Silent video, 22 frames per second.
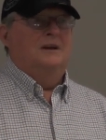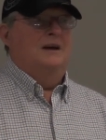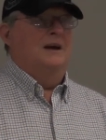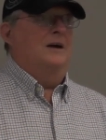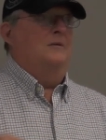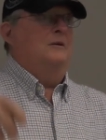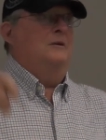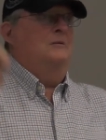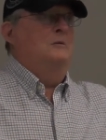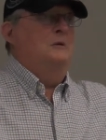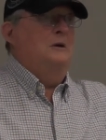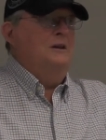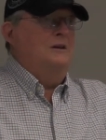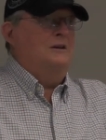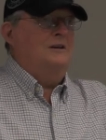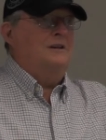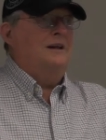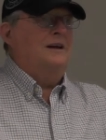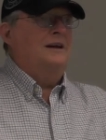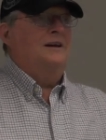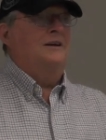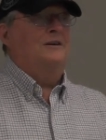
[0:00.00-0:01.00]
I mean, we
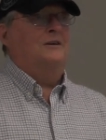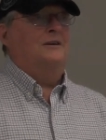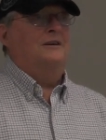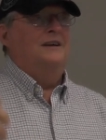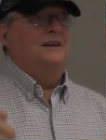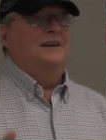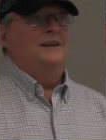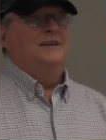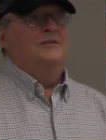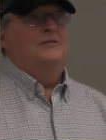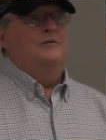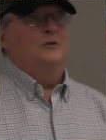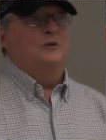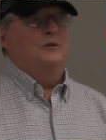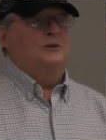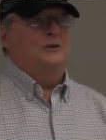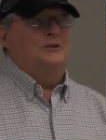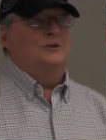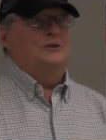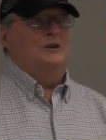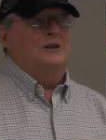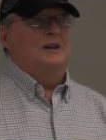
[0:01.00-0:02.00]
look like a
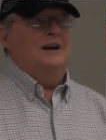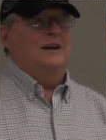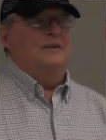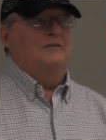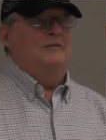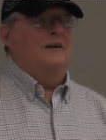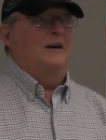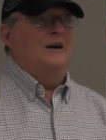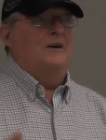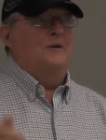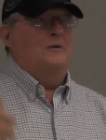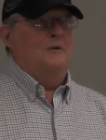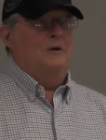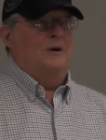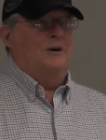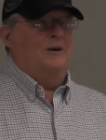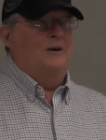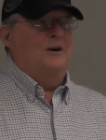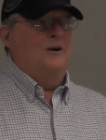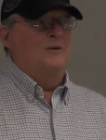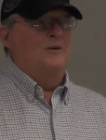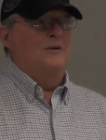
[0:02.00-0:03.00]
4th of July
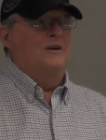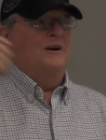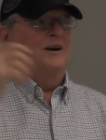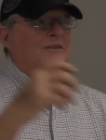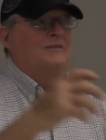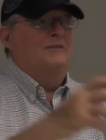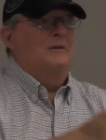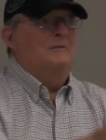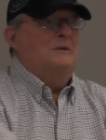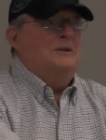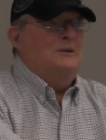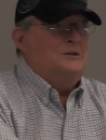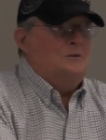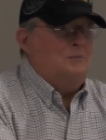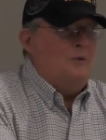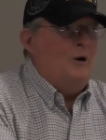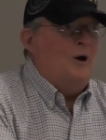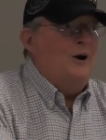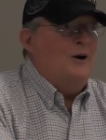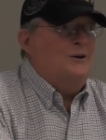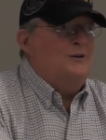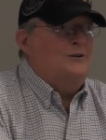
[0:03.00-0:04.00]
firework going off. I mean,
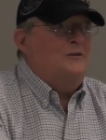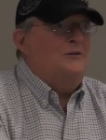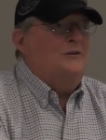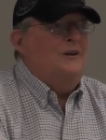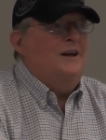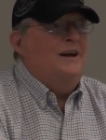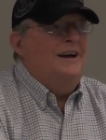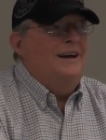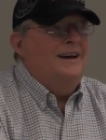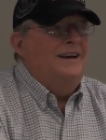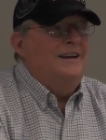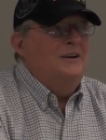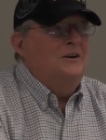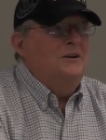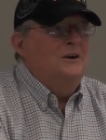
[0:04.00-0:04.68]
sparks flying,